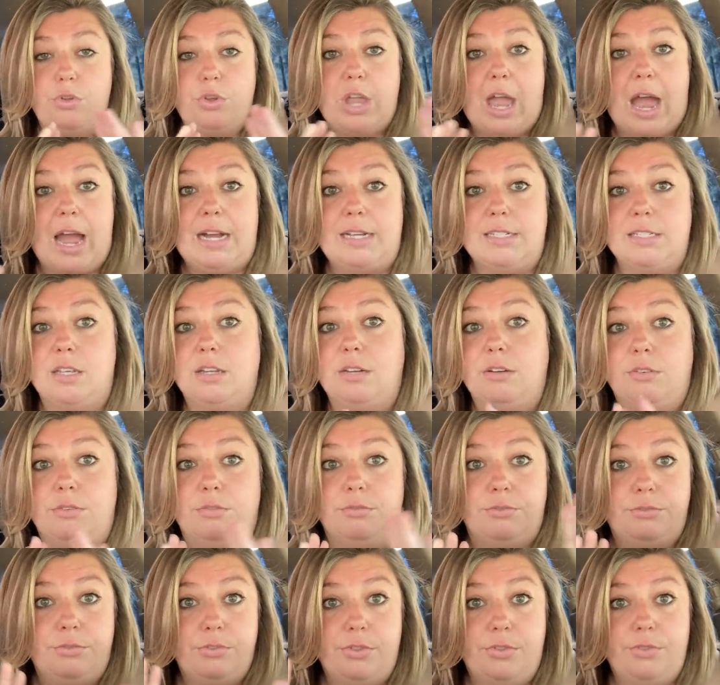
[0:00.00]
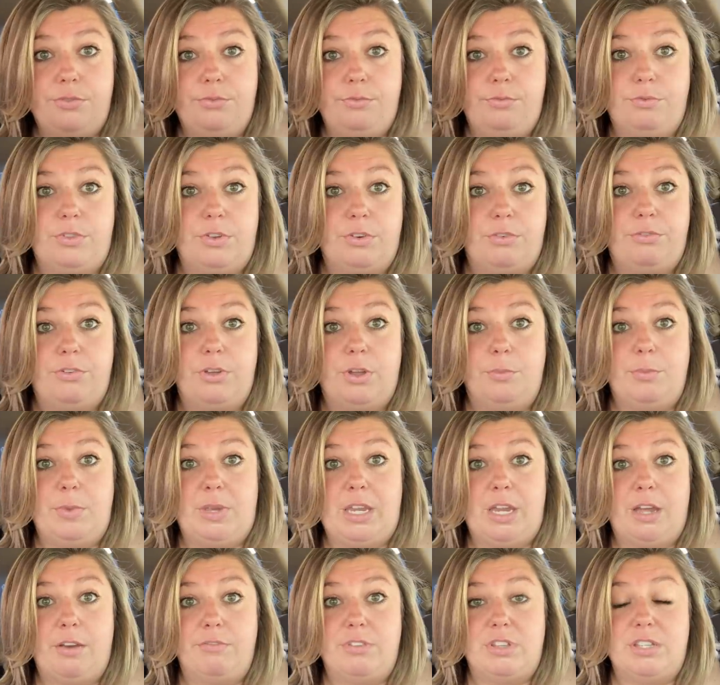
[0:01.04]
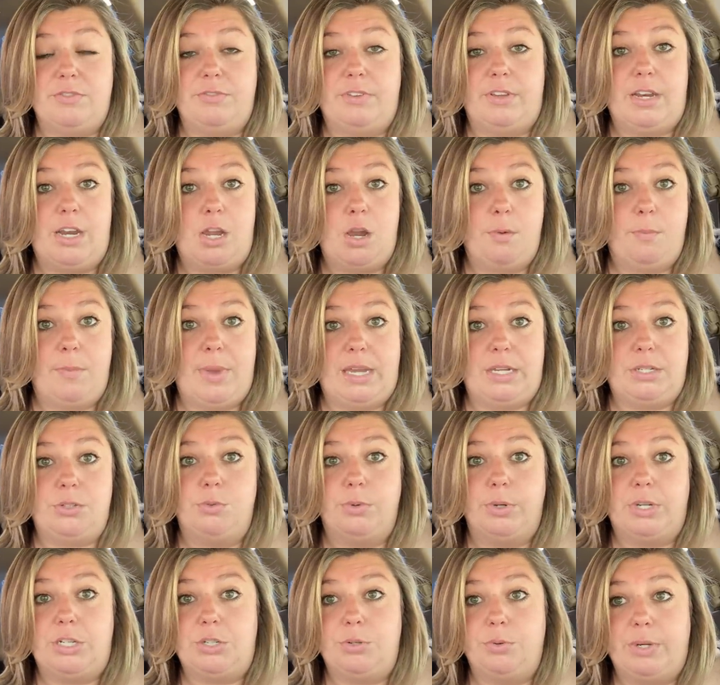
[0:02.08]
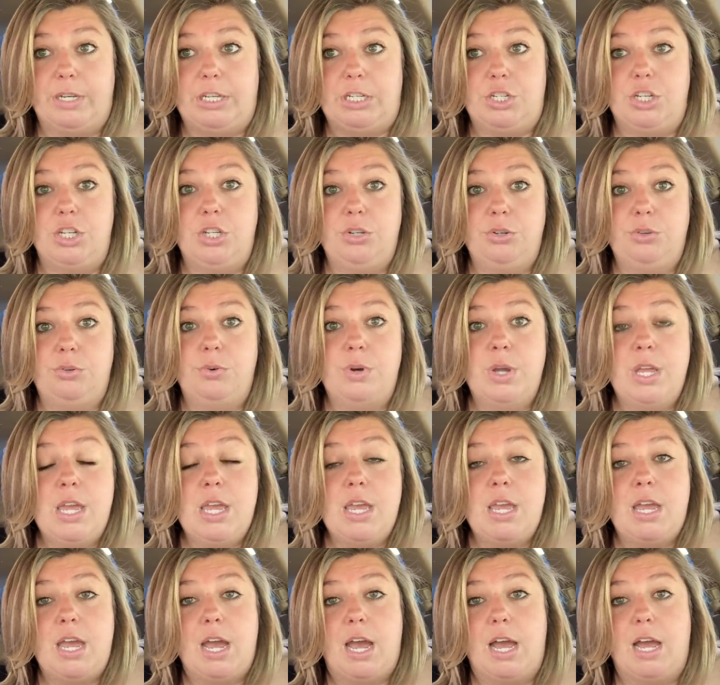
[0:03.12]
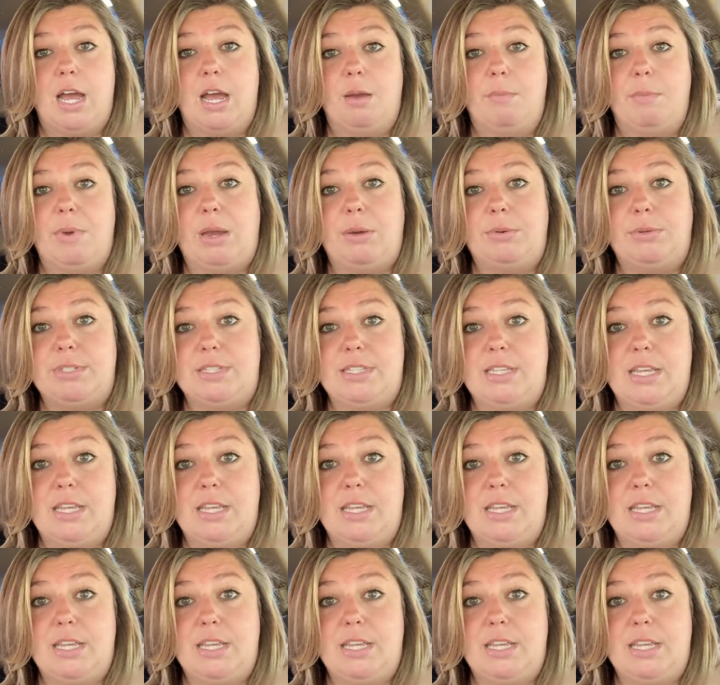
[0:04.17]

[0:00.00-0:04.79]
as of the filming of this video, May 2022, I was